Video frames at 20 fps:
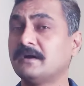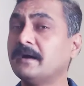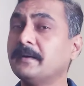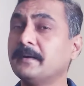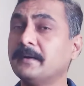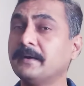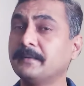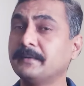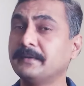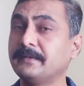
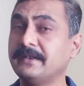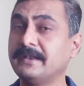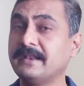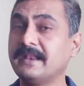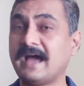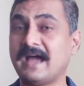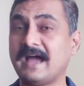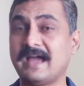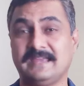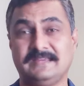
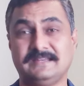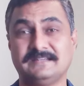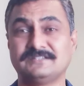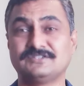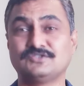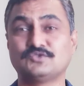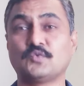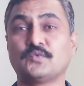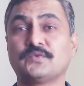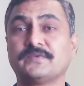overnight.
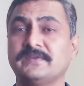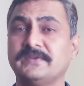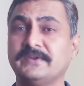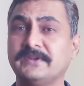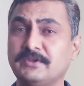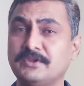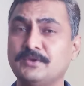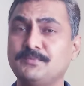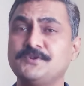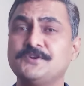So
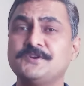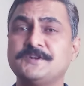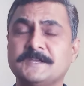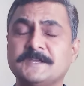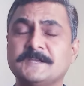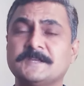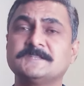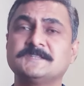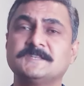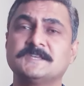
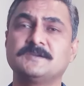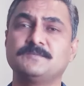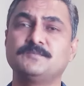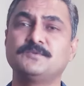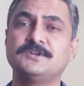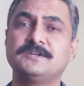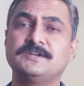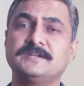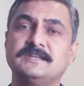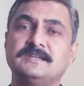increasing
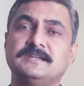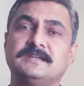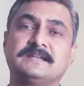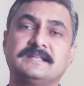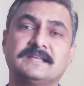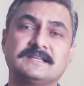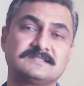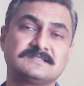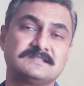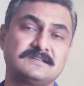immunity, it
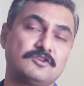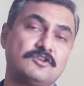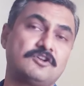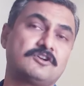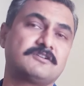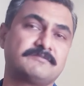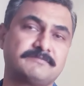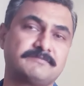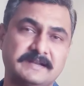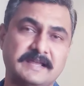takes a lot
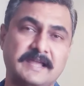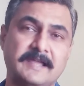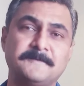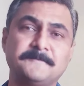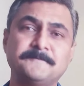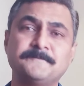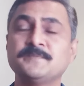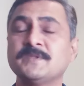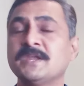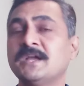of
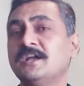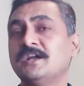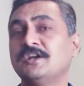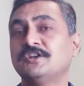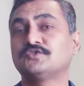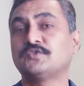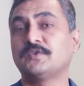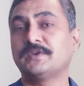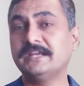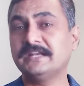time.
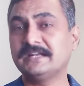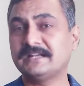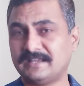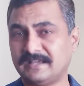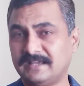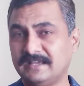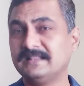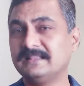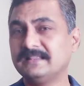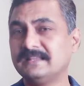So eat
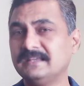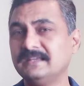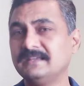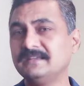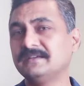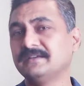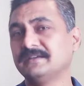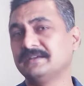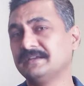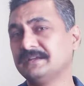
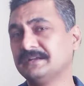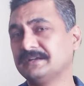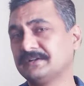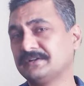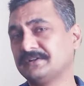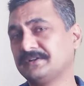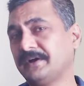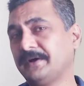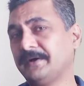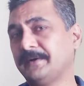healthy, eat
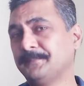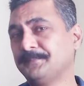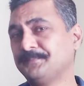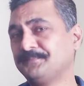a